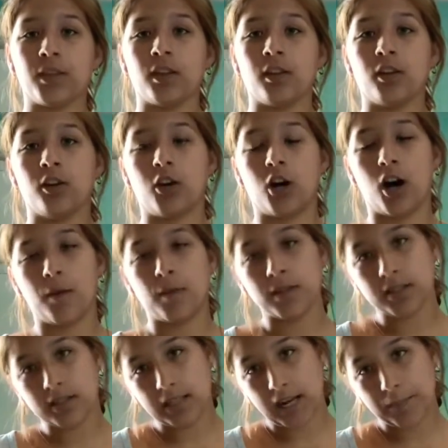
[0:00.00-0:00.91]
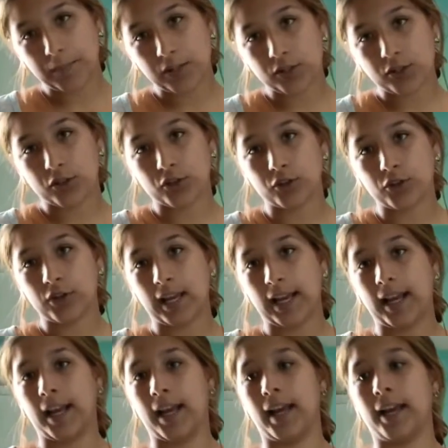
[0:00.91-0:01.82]
Common snapping turtle
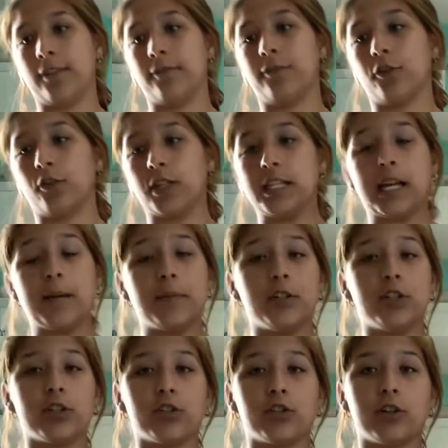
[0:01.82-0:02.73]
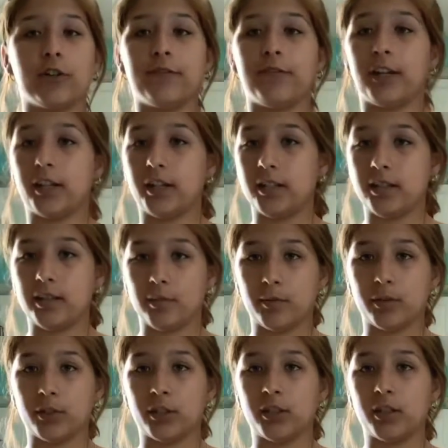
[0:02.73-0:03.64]
and Florida snapping turtle are very
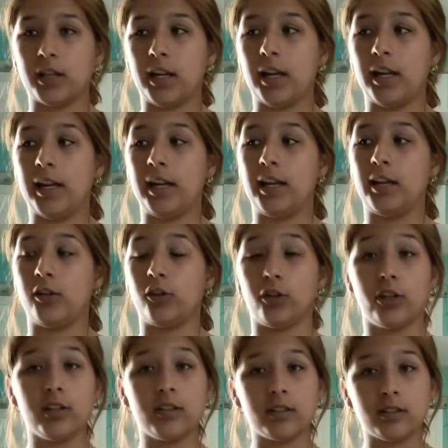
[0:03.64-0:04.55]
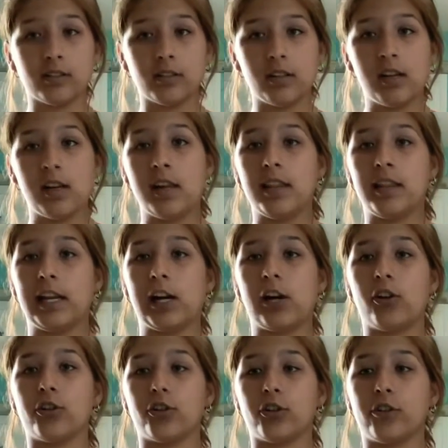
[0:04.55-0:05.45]
similar in looks. They
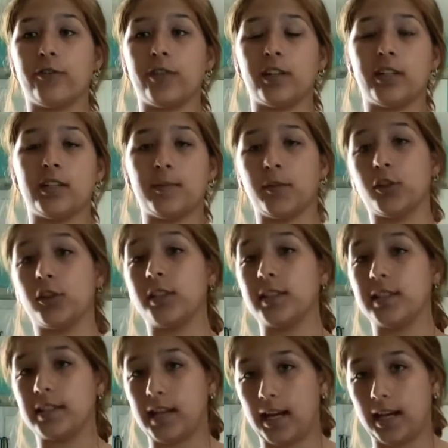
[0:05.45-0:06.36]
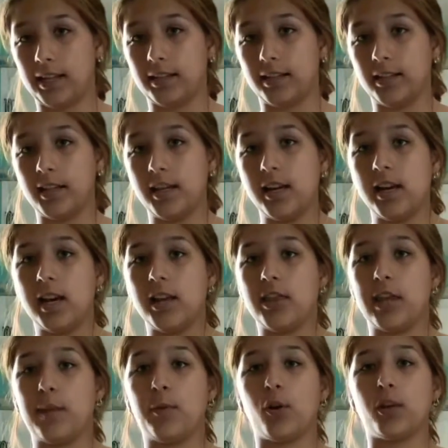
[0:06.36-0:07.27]
also are very similar in size.
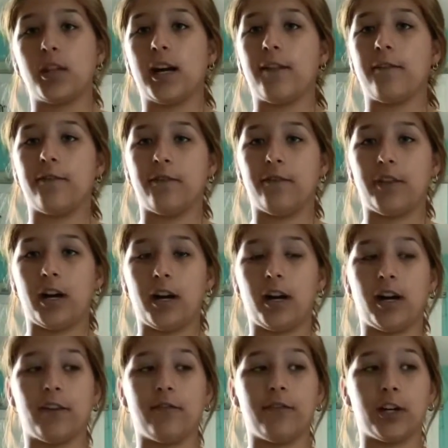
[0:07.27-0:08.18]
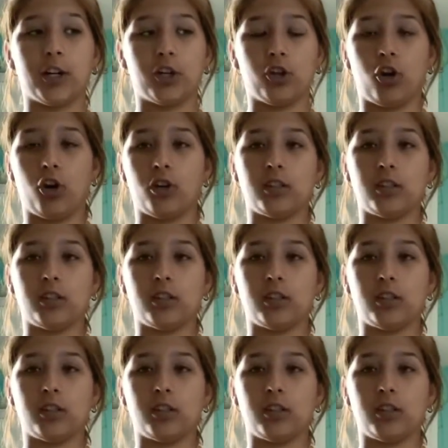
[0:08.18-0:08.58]
They both have very long